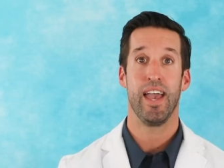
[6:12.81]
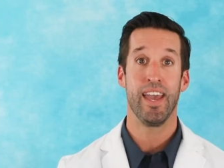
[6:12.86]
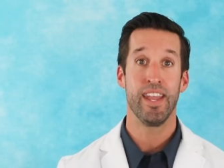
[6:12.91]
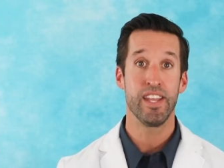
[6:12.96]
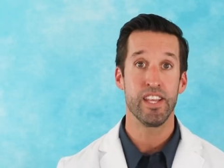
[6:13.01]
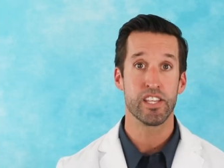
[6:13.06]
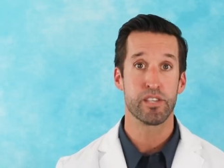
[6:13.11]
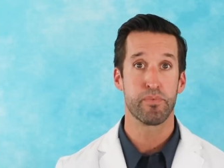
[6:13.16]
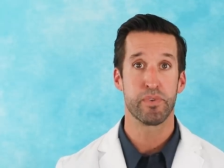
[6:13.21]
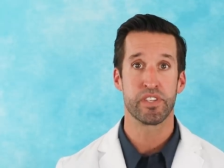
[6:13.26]

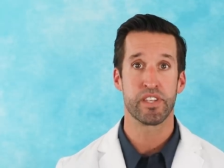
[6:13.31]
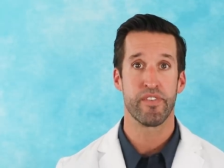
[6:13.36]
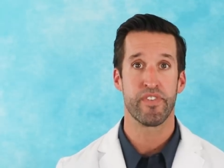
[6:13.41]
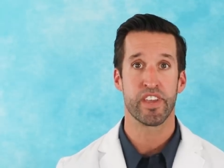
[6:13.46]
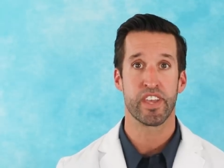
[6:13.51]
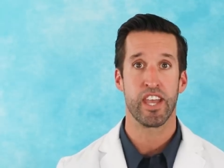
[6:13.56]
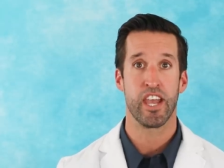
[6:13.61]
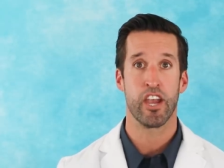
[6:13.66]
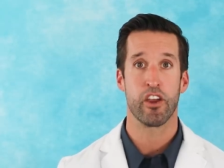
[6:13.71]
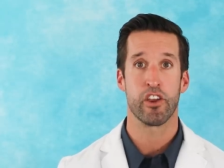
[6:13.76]
Any
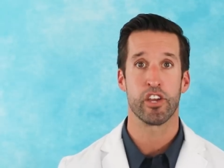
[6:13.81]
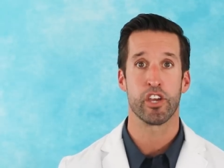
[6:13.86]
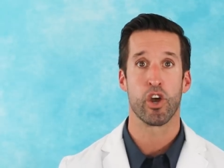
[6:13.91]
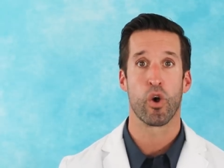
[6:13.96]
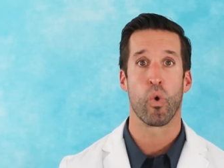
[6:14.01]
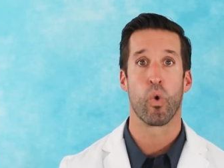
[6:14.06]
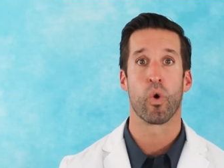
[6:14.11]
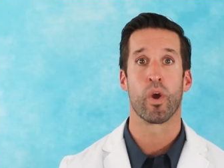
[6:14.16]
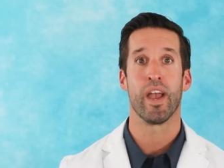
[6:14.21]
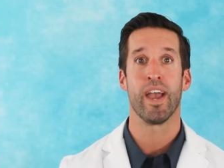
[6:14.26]
specific area
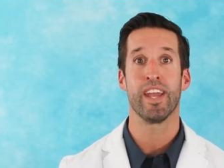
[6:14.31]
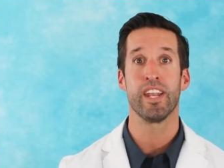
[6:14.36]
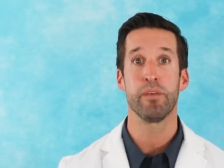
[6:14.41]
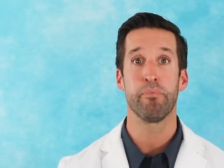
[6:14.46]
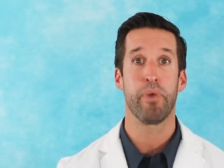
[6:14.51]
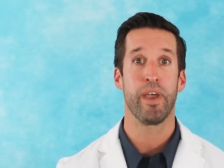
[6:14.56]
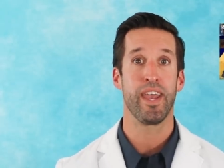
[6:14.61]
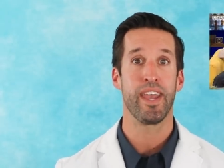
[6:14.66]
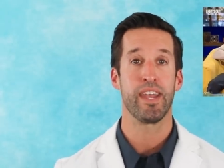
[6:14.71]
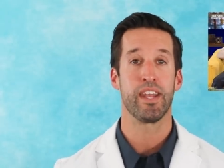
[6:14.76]
or any
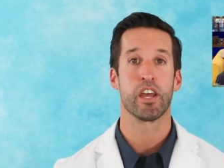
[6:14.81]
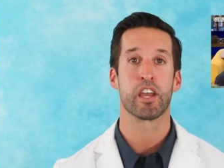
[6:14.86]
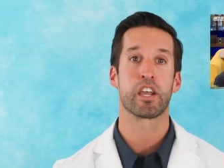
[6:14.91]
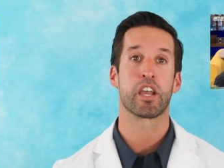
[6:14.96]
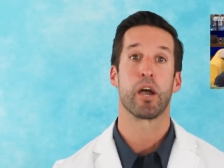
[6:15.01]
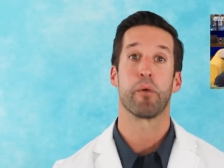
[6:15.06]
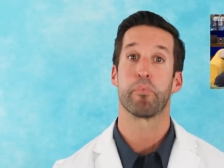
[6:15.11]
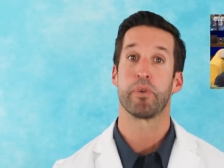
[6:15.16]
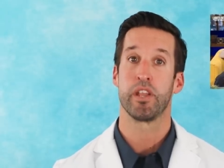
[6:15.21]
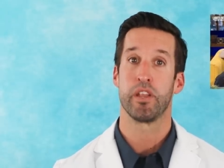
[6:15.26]
pain
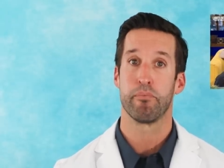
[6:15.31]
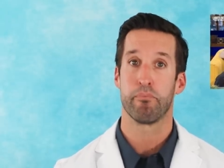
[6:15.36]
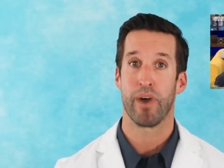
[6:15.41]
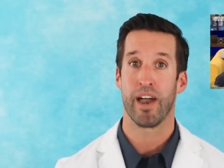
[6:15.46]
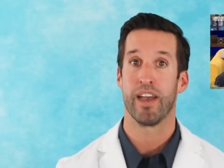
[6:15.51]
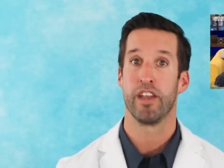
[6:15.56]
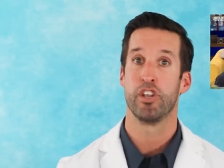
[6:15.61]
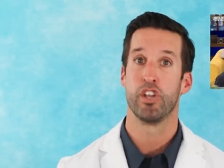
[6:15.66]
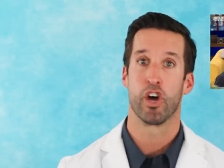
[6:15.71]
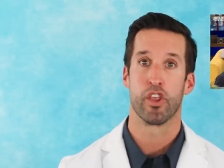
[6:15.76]
accompanied by
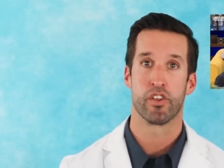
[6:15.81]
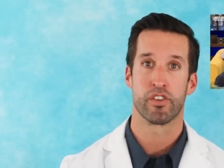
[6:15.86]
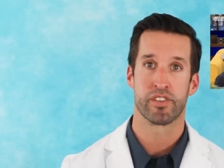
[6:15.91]
another